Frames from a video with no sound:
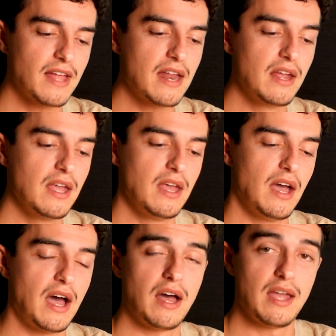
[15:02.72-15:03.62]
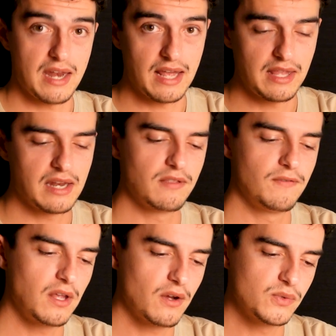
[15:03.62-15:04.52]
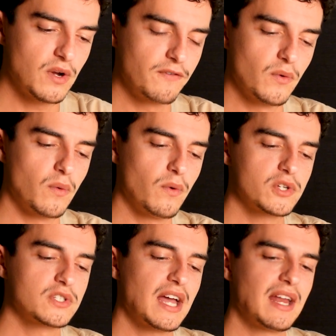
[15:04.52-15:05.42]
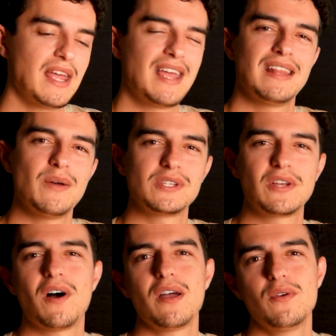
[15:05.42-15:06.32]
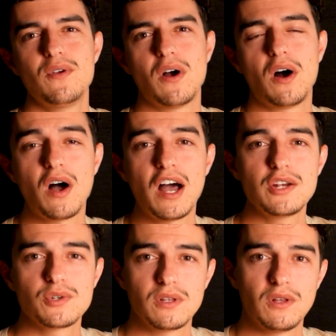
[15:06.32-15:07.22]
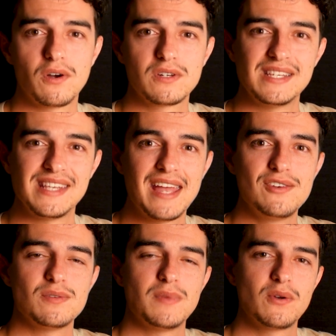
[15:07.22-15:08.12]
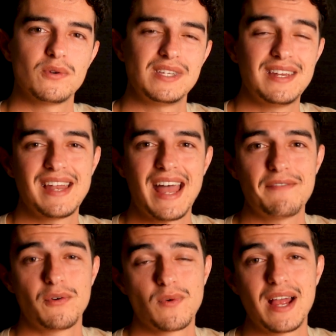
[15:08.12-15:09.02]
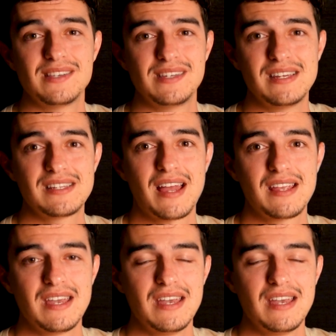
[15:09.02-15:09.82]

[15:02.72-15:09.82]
that and at the end of the video as well if you want to watch that. And there was a guy who hydro locked his engine because he didn't have a raised intake.